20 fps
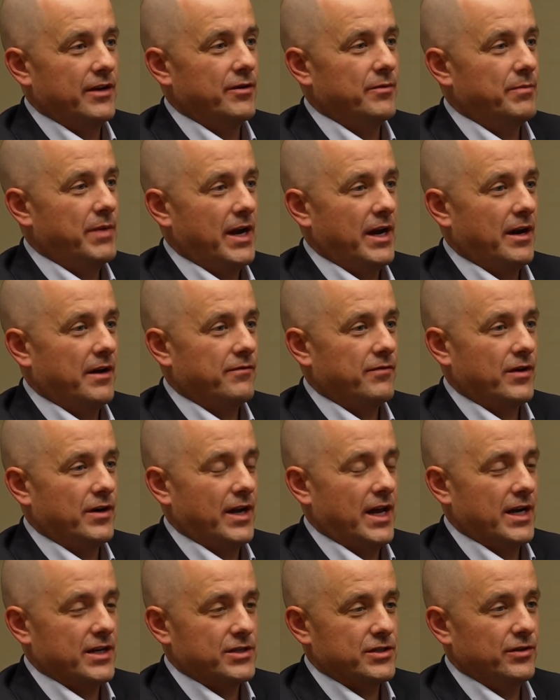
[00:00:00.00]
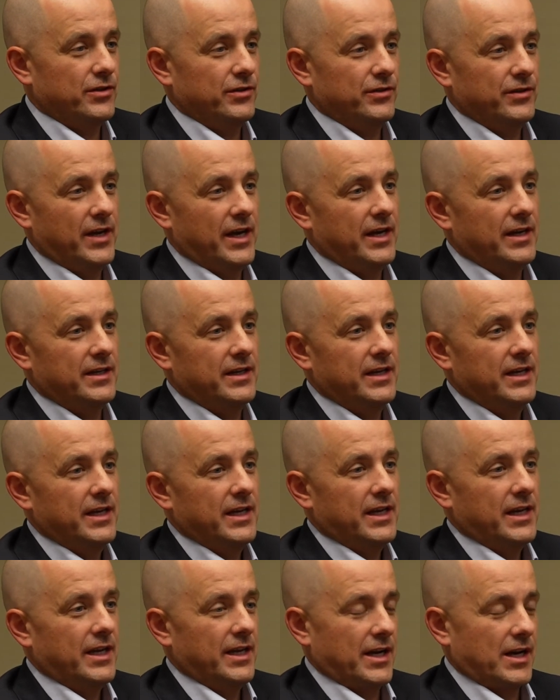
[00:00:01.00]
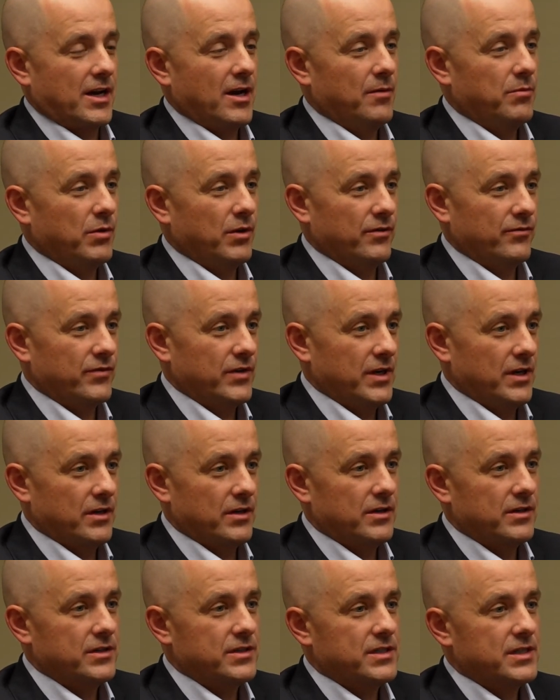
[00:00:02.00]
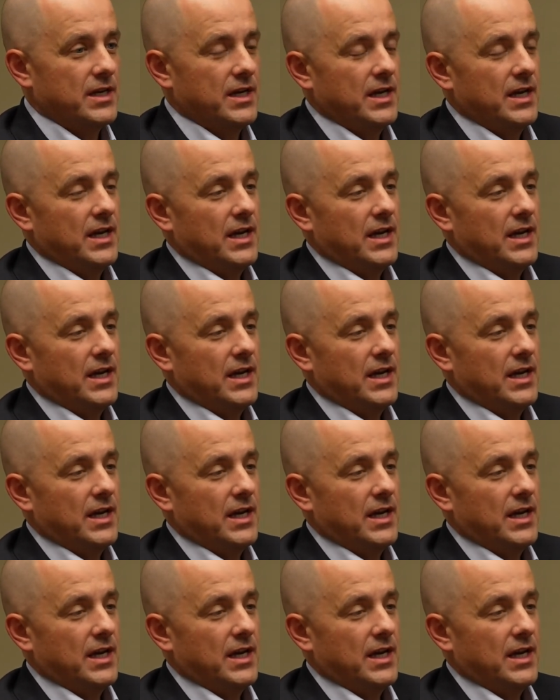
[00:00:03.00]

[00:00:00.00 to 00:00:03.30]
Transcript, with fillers: or pay off our national debt in a couple of years.